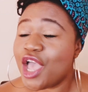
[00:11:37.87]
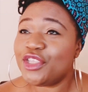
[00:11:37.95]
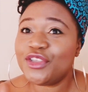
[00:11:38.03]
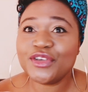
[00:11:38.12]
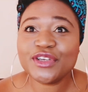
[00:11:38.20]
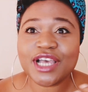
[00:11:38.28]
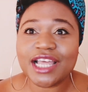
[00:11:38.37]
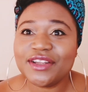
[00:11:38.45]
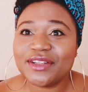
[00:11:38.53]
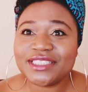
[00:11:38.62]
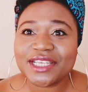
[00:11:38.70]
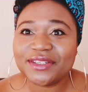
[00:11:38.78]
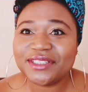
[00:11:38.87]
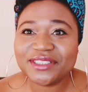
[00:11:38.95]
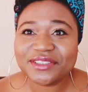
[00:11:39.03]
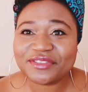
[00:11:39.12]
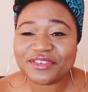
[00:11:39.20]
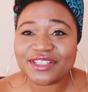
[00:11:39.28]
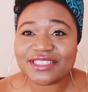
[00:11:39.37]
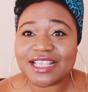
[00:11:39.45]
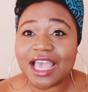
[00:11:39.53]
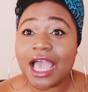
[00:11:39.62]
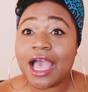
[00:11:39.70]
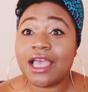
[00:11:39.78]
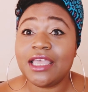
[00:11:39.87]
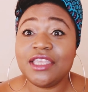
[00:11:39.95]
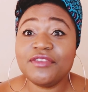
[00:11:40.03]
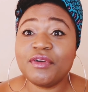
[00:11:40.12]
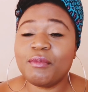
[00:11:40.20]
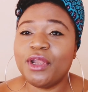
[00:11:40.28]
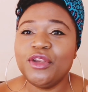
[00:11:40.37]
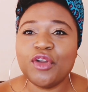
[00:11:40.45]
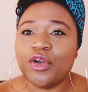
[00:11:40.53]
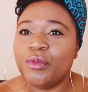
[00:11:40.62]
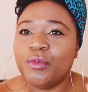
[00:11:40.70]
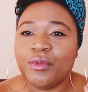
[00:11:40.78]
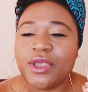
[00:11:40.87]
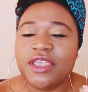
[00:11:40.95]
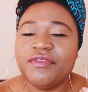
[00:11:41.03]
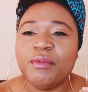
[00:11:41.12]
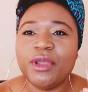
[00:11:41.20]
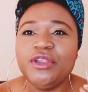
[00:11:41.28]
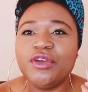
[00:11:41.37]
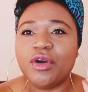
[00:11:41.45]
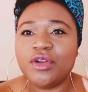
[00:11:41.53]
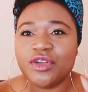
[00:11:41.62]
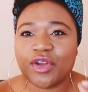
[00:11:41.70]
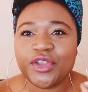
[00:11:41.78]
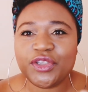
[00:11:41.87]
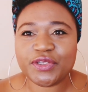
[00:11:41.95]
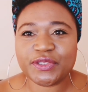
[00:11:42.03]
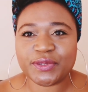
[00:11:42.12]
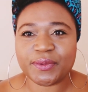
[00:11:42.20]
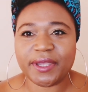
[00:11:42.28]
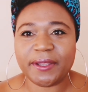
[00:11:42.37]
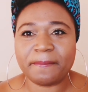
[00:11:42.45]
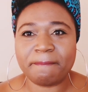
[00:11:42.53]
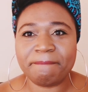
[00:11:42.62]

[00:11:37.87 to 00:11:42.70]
You cannot tell the difference, even when you are not used to it.